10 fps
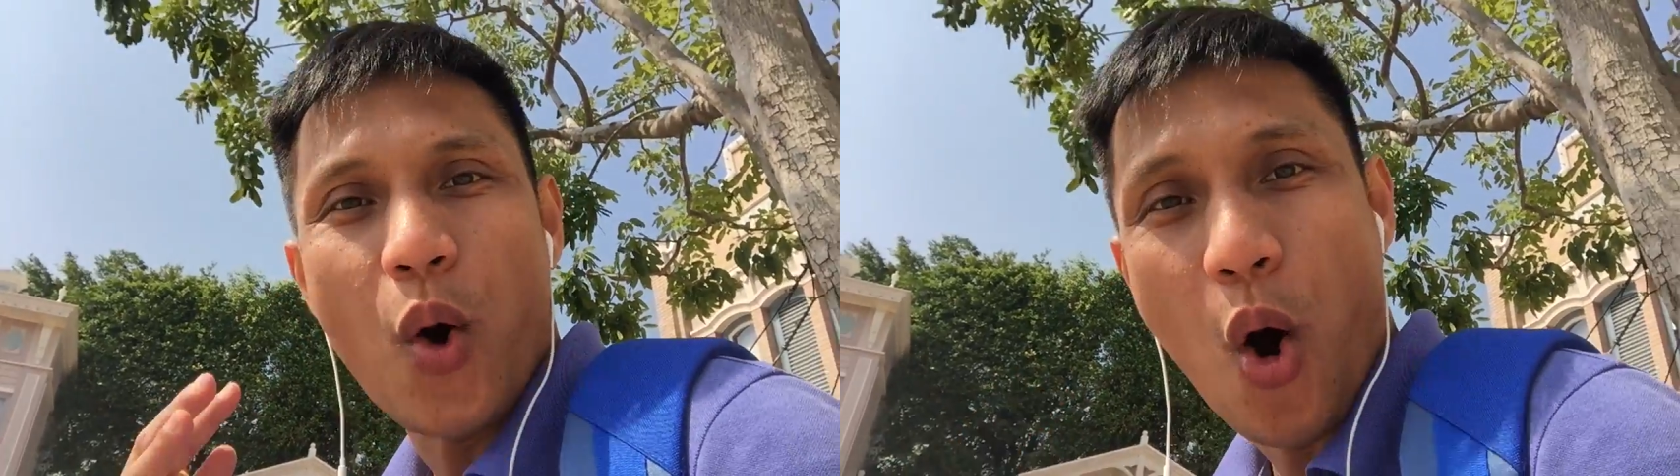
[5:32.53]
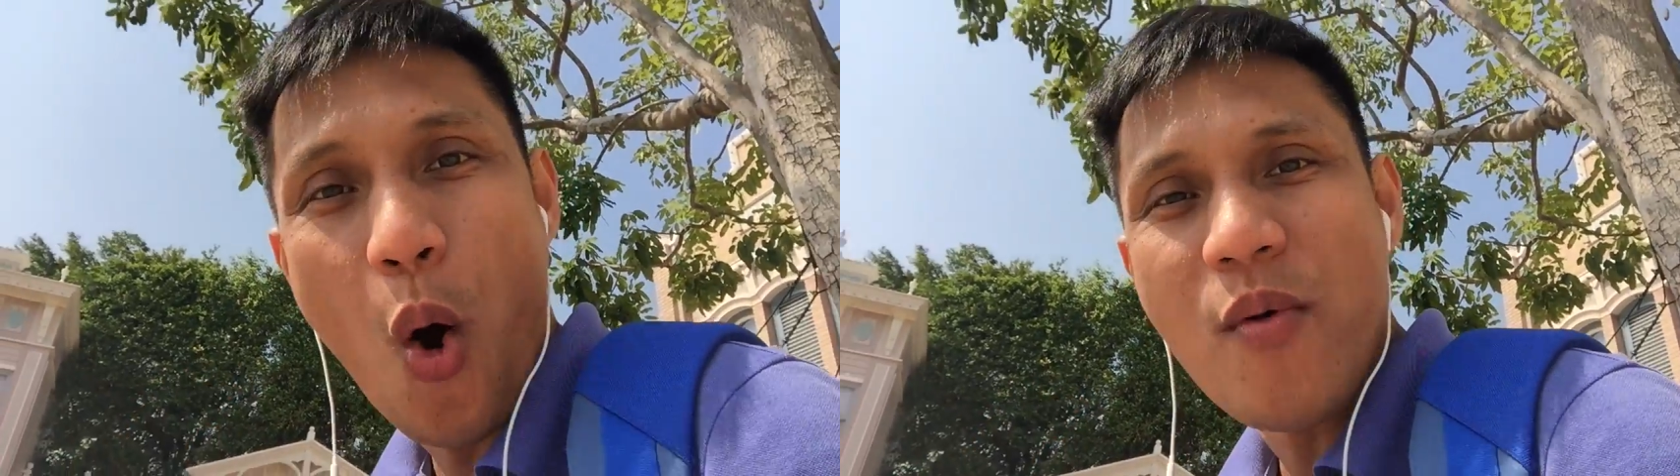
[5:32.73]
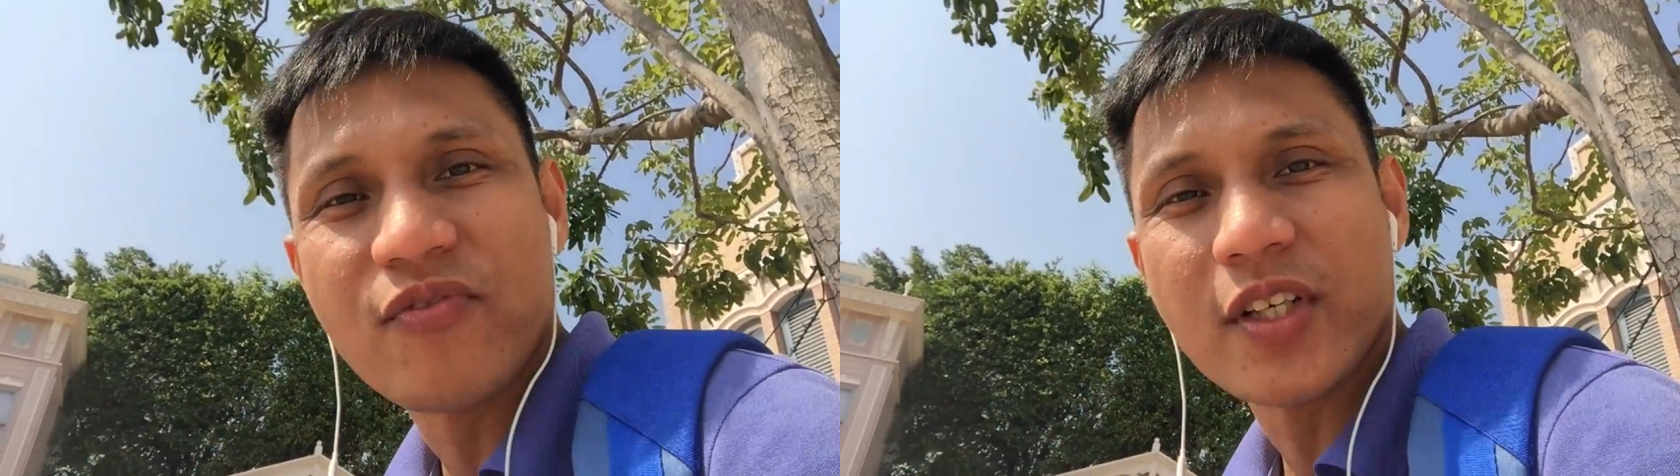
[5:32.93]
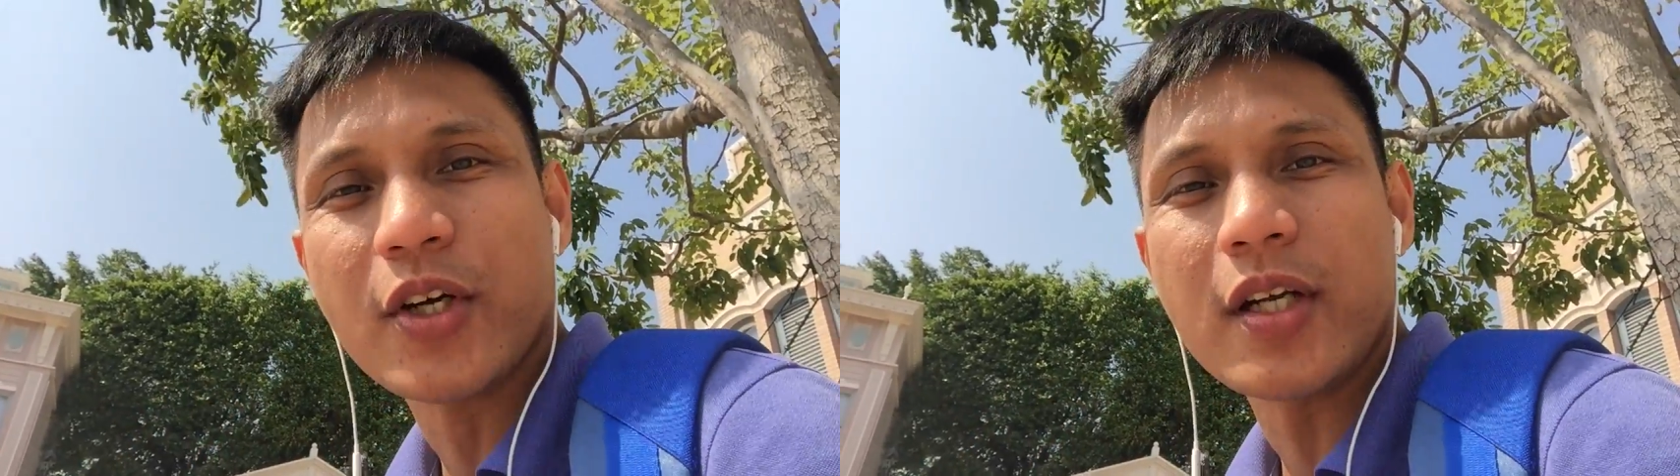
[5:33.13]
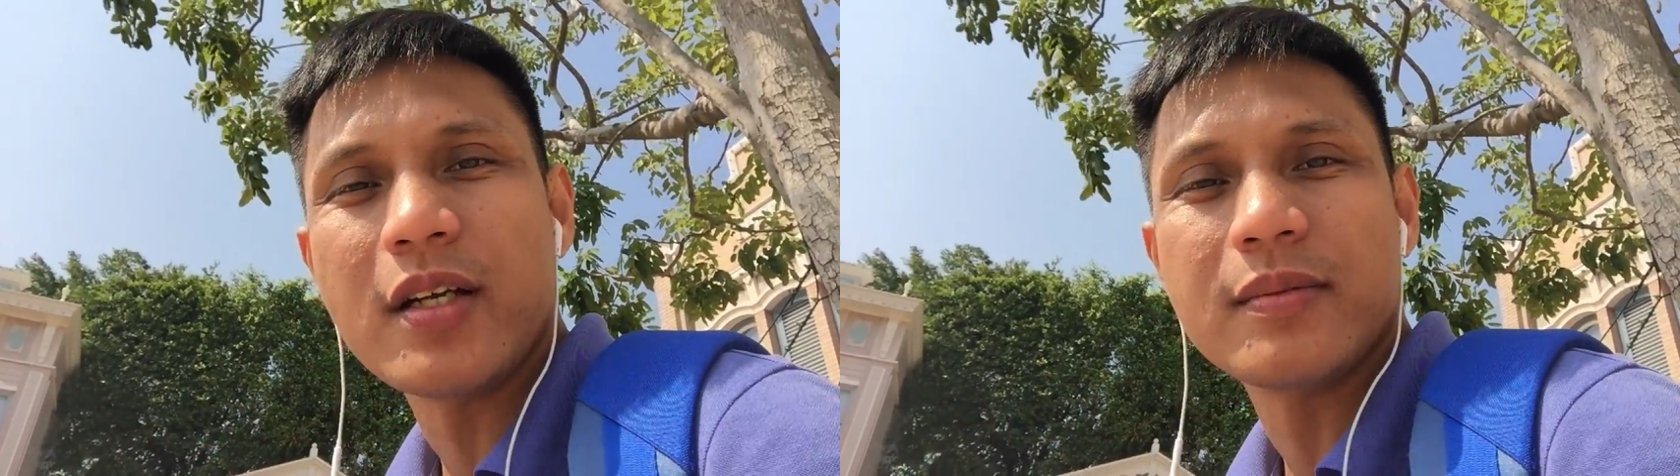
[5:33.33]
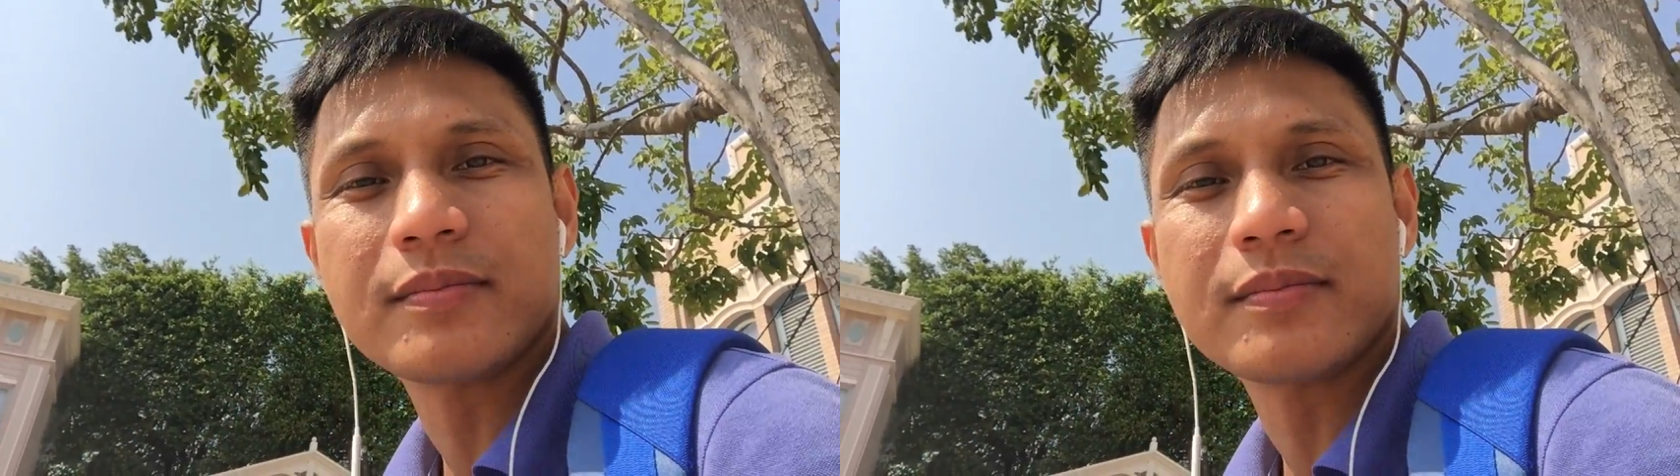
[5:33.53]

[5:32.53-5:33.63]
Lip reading: home for good,